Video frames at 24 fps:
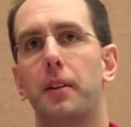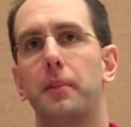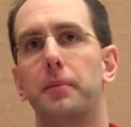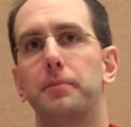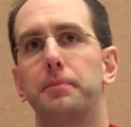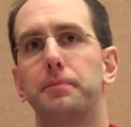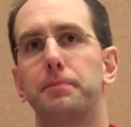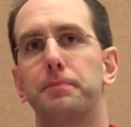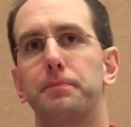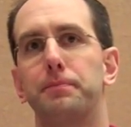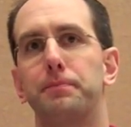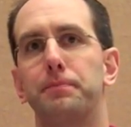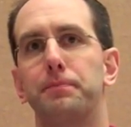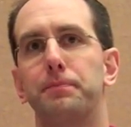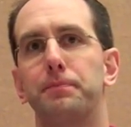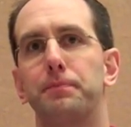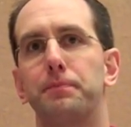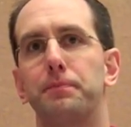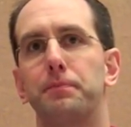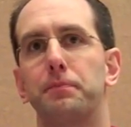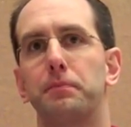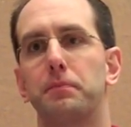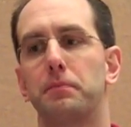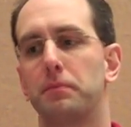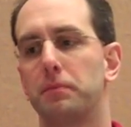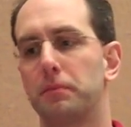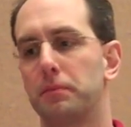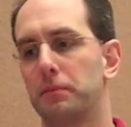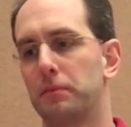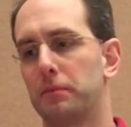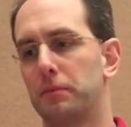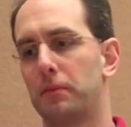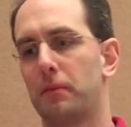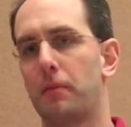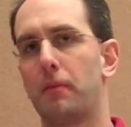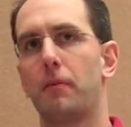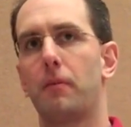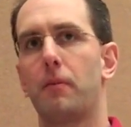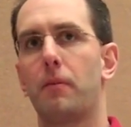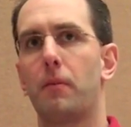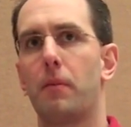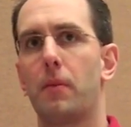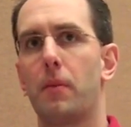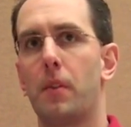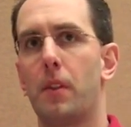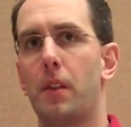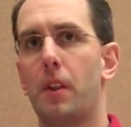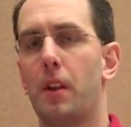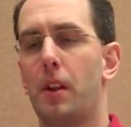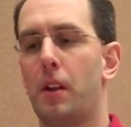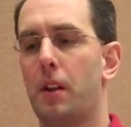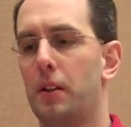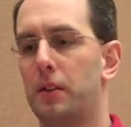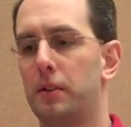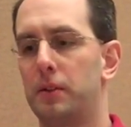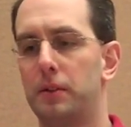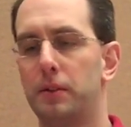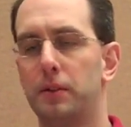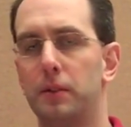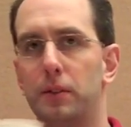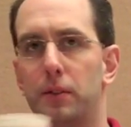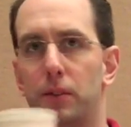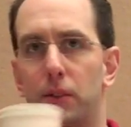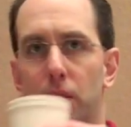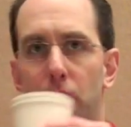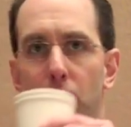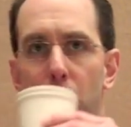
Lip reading: So you for the free